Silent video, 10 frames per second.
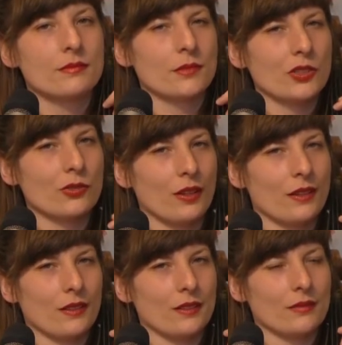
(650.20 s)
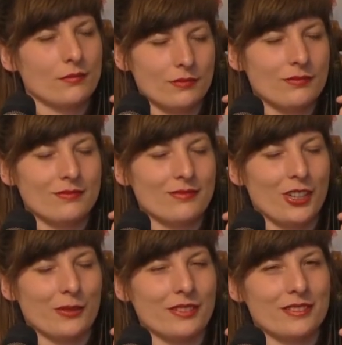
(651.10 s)
Just try that.
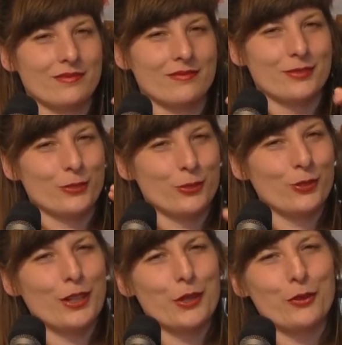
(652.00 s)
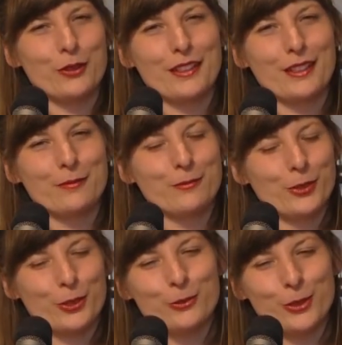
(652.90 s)
Try it. If you try everything, you
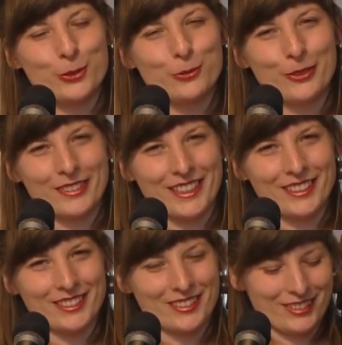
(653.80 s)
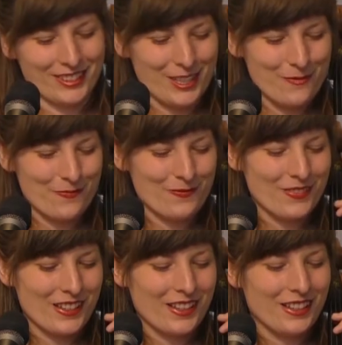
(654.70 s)
can do what you want later, okay?
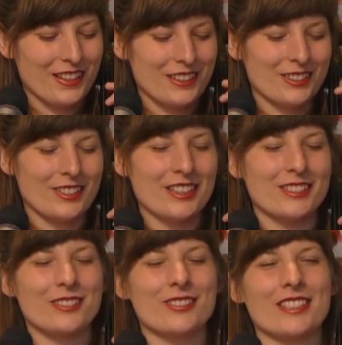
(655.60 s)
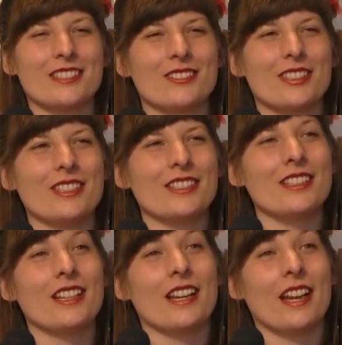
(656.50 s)
So let's do this string,
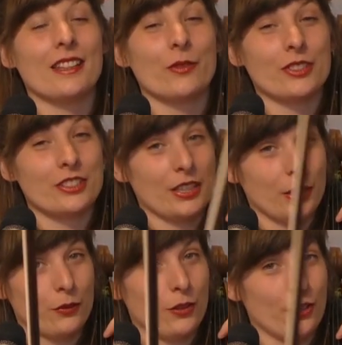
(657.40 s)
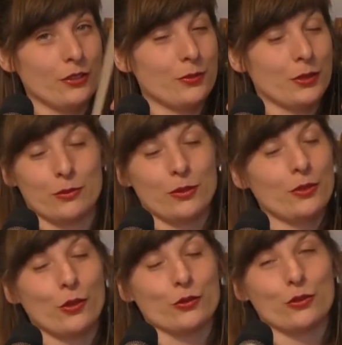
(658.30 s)
and then we sing it fast, because we
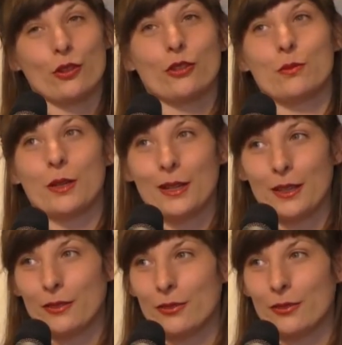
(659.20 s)
don't just start playing